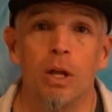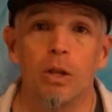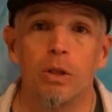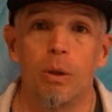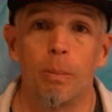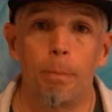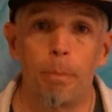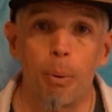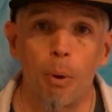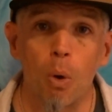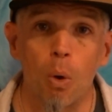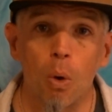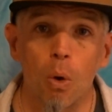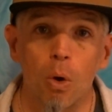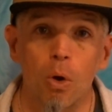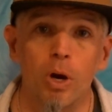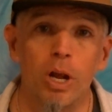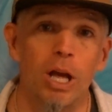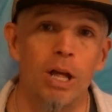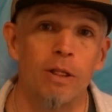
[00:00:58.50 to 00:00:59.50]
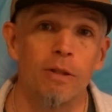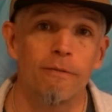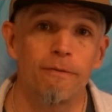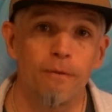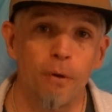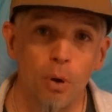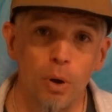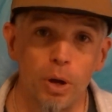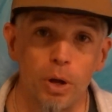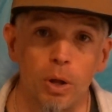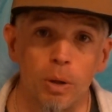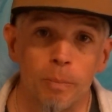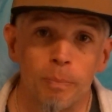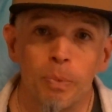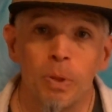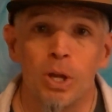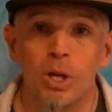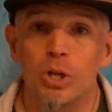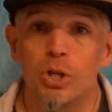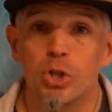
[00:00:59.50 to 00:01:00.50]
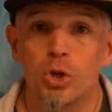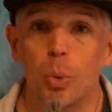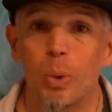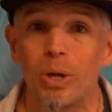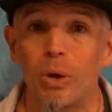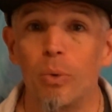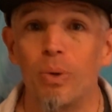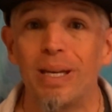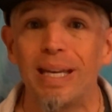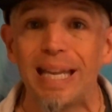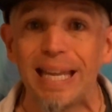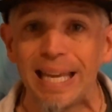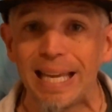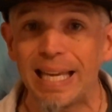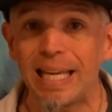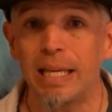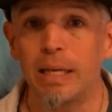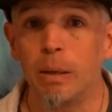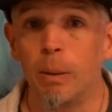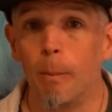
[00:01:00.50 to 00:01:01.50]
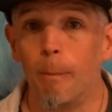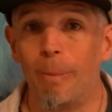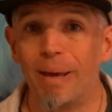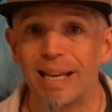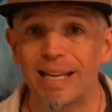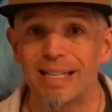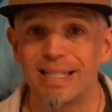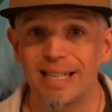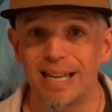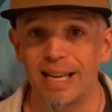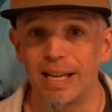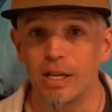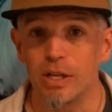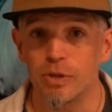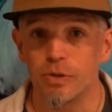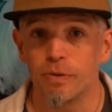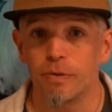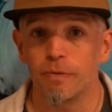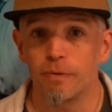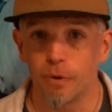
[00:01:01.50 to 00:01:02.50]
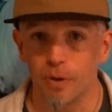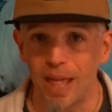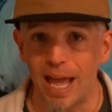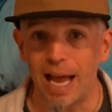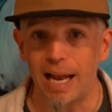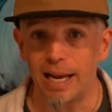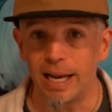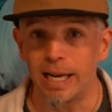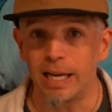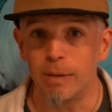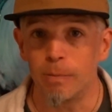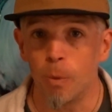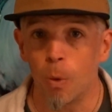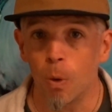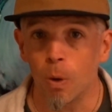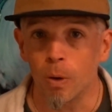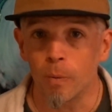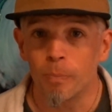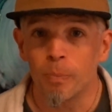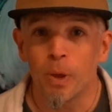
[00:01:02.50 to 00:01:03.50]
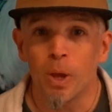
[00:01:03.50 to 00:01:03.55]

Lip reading: the board and the foil. So we don't need big sails for that anymore.